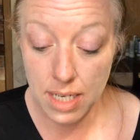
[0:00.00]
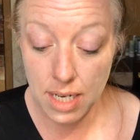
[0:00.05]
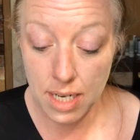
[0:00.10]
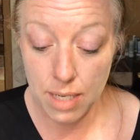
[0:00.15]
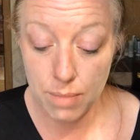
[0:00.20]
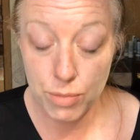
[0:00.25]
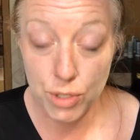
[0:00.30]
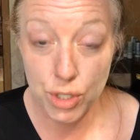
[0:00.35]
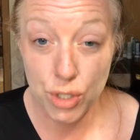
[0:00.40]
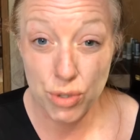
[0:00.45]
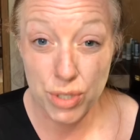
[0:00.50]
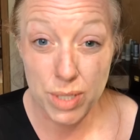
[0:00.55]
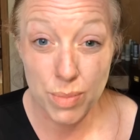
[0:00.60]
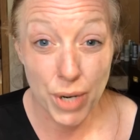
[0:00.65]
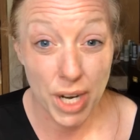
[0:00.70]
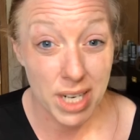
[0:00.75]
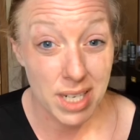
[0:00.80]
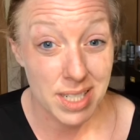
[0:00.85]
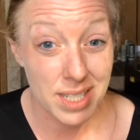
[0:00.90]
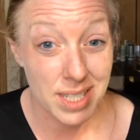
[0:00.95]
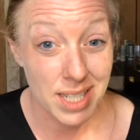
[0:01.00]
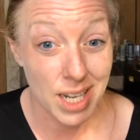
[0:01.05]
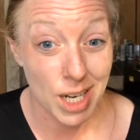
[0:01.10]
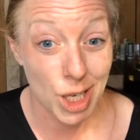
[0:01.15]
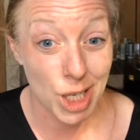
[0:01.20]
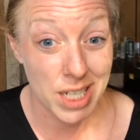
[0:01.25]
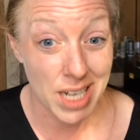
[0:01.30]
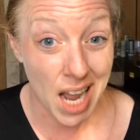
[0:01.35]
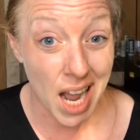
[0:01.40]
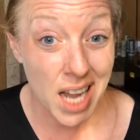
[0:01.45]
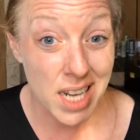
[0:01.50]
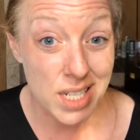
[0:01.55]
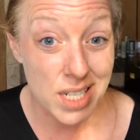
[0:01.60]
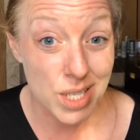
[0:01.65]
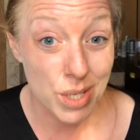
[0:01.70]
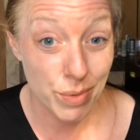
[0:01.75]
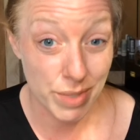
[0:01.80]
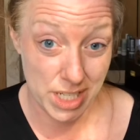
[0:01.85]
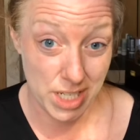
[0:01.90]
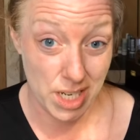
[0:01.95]
show some products that are not
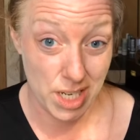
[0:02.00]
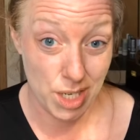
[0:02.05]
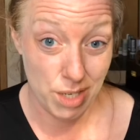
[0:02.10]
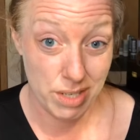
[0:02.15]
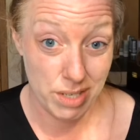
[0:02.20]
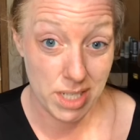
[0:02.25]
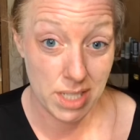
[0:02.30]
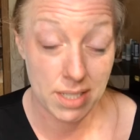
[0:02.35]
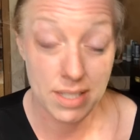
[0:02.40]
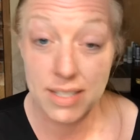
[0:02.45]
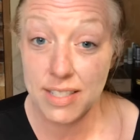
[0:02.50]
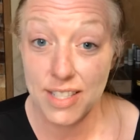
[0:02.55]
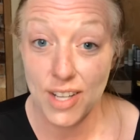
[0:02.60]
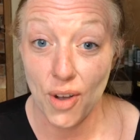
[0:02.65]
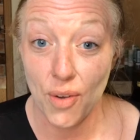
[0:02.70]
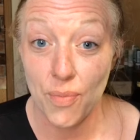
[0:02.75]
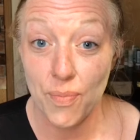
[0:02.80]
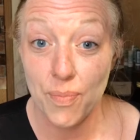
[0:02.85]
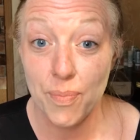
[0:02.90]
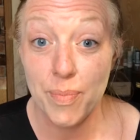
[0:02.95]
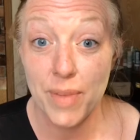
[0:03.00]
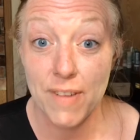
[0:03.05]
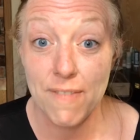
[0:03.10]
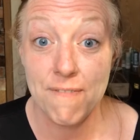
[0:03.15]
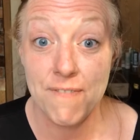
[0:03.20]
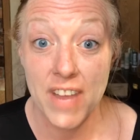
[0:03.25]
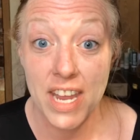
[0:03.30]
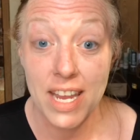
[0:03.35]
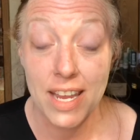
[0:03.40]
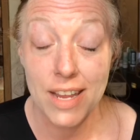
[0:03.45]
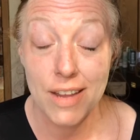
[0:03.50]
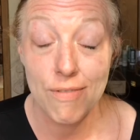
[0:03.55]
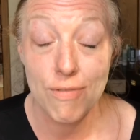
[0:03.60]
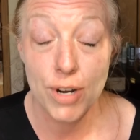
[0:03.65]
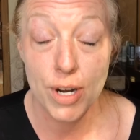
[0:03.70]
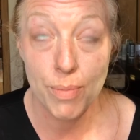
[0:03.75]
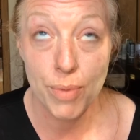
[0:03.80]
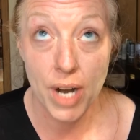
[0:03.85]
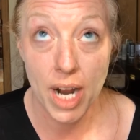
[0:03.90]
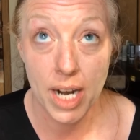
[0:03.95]
retiring. So my
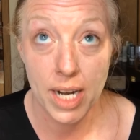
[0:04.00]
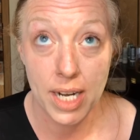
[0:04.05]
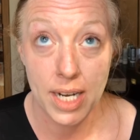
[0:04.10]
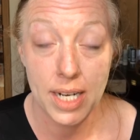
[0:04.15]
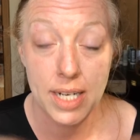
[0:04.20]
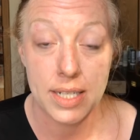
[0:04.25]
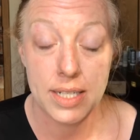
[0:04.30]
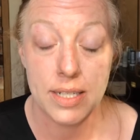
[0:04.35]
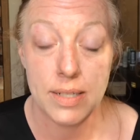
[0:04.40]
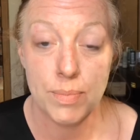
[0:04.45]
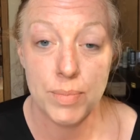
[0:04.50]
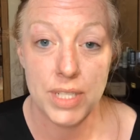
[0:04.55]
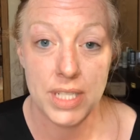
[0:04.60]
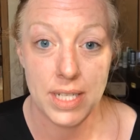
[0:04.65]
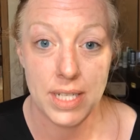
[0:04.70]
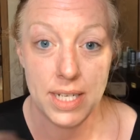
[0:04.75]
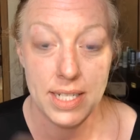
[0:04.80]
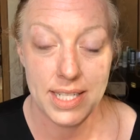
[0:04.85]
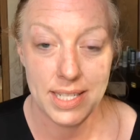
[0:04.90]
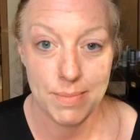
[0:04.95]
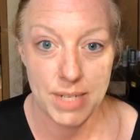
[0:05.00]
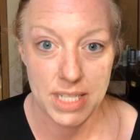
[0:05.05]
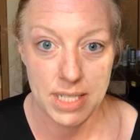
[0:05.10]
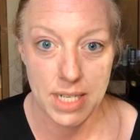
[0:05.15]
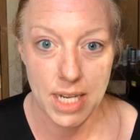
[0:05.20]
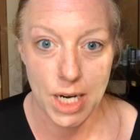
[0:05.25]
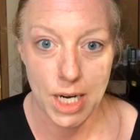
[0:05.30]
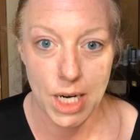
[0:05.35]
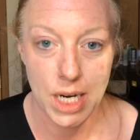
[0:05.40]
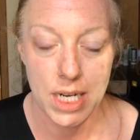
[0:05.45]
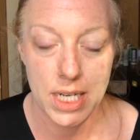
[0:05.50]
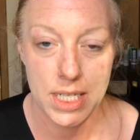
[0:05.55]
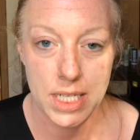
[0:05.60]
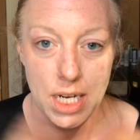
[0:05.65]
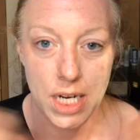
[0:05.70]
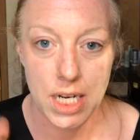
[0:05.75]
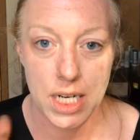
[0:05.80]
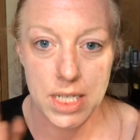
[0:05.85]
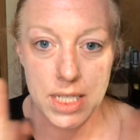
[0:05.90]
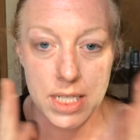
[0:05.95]
favorite product besides the mascara is
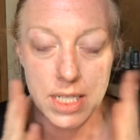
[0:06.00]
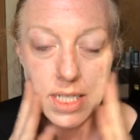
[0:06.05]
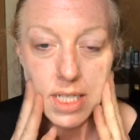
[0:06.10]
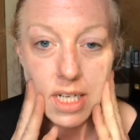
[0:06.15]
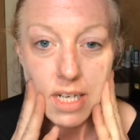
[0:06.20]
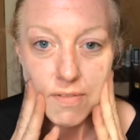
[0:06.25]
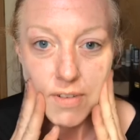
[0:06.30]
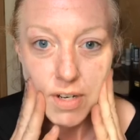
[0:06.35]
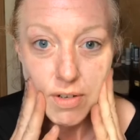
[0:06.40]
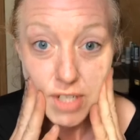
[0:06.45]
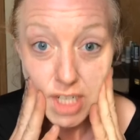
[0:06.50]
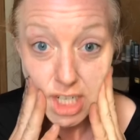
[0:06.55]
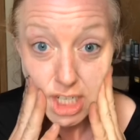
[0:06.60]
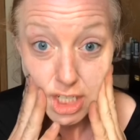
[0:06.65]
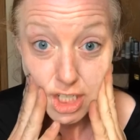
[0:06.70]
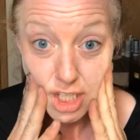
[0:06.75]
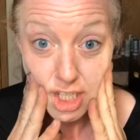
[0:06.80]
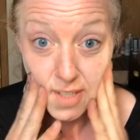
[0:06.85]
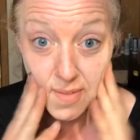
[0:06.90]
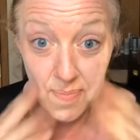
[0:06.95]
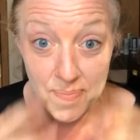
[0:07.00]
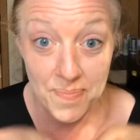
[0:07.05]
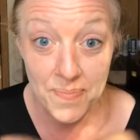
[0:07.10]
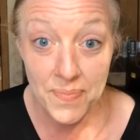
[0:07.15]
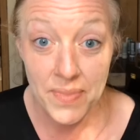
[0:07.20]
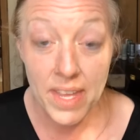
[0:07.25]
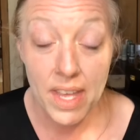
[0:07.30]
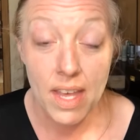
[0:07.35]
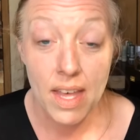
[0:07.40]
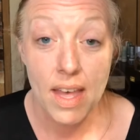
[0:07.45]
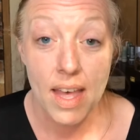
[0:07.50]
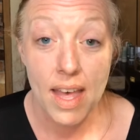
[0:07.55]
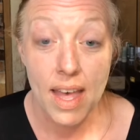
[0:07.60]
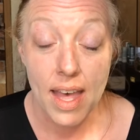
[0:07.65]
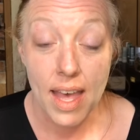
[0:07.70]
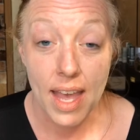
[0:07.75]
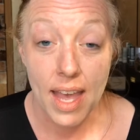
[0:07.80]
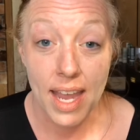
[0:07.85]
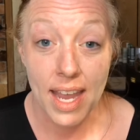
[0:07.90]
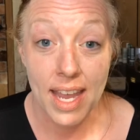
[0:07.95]
our stick foundation,
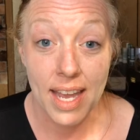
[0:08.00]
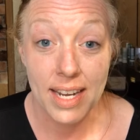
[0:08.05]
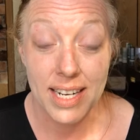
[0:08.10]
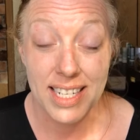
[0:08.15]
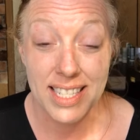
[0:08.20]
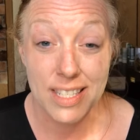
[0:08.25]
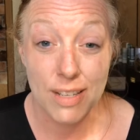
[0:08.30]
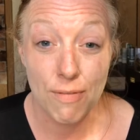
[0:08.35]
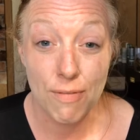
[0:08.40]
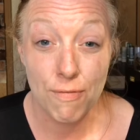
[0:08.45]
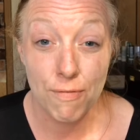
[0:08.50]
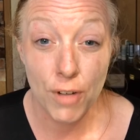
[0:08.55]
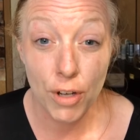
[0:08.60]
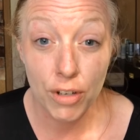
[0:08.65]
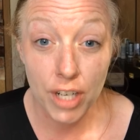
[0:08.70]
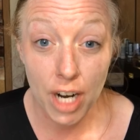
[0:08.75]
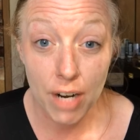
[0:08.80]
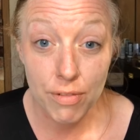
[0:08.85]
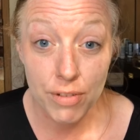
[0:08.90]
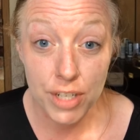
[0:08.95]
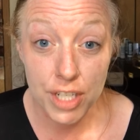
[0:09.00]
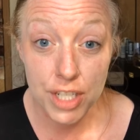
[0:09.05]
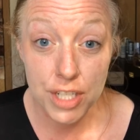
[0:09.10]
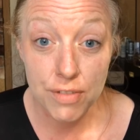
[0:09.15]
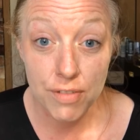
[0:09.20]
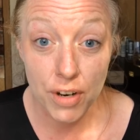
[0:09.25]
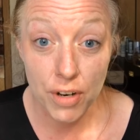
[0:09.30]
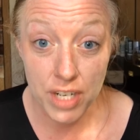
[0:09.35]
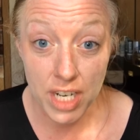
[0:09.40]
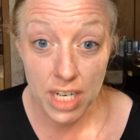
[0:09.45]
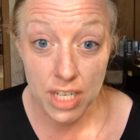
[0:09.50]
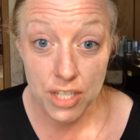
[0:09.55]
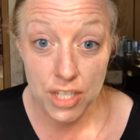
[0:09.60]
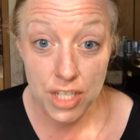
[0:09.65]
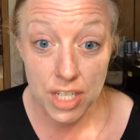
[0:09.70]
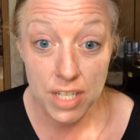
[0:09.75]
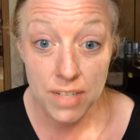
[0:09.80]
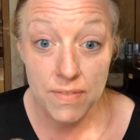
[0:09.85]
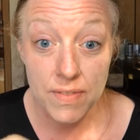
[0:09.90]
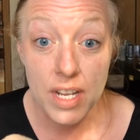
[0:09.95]
and it's a full coverage
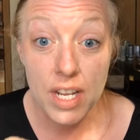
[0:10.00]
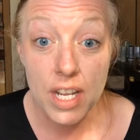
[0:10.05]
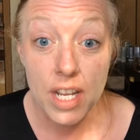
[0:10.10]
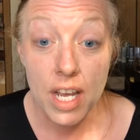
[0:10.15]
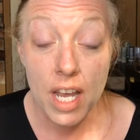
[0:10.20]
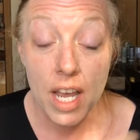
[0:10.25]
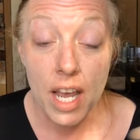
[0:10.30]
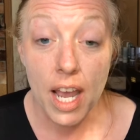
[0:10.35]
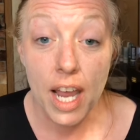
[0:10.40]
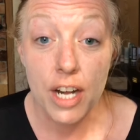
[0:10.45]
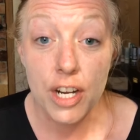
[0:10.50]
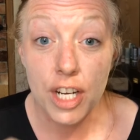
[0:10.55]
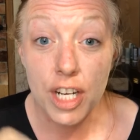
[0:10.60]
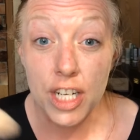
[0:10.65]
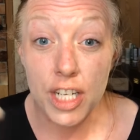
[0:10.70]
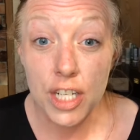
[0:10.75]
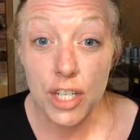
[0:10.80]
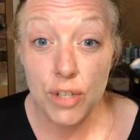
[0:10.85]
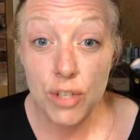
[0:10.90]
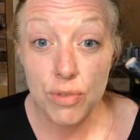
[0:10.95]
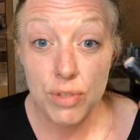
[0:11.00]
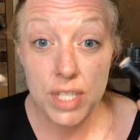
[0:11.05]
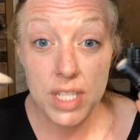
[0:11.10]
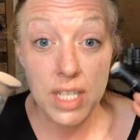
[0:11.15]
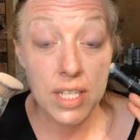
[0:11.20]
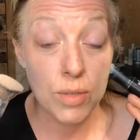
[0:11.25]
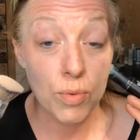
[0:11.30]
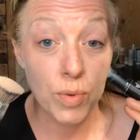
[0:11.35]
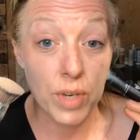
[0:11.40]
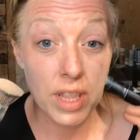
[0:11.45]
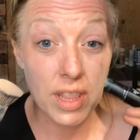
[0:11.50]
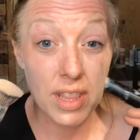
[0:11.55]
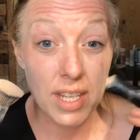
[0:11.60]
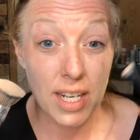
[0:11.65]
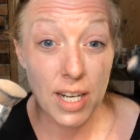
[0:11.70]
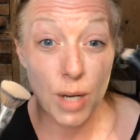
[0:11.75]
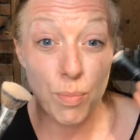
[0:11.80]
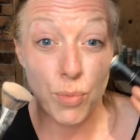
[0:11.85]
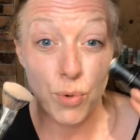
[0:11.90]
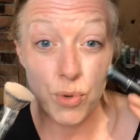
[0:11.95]
foundation. You're going to use it with the
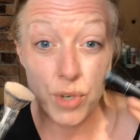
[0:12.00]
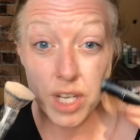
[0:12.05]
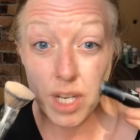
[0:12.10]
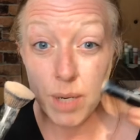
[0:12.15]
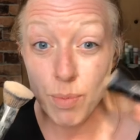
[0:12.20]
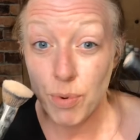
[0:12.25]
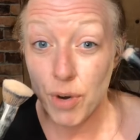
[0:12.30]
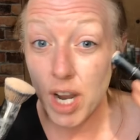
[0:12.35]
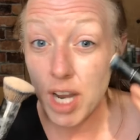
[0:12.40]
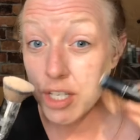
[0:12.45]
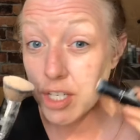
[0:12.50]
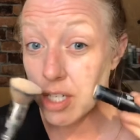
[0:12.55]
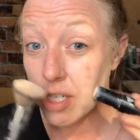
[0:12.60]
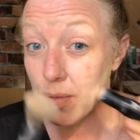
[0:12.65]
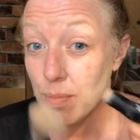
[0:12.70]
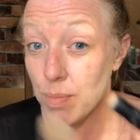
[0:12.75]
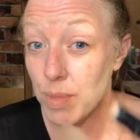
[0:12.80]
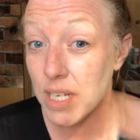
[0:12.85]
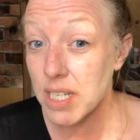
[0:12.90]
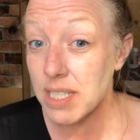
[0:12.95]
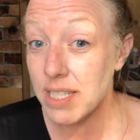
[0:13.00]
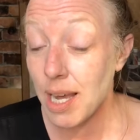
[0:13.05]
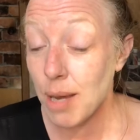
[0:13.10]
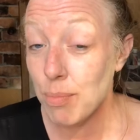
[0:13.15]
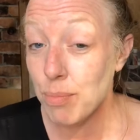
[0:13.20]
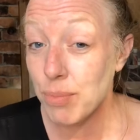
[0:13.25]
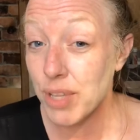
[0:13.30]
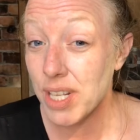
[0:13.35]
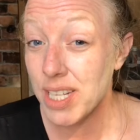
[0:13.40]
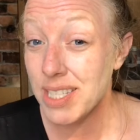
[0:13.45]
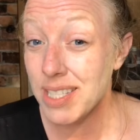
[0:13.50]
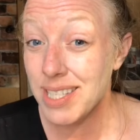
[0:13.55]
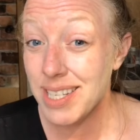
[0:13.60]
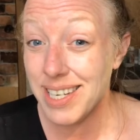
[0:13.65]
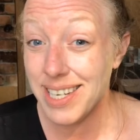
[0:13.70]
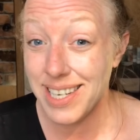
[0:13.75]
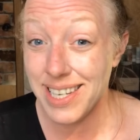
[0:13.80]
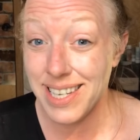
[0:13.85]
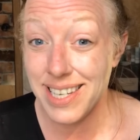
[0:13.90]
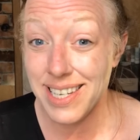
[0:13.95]
kabuki brush because that blends it
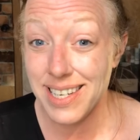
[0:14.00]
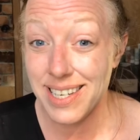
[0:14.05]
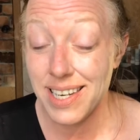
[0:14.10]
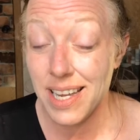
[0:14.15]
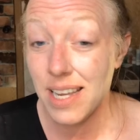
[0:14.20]
in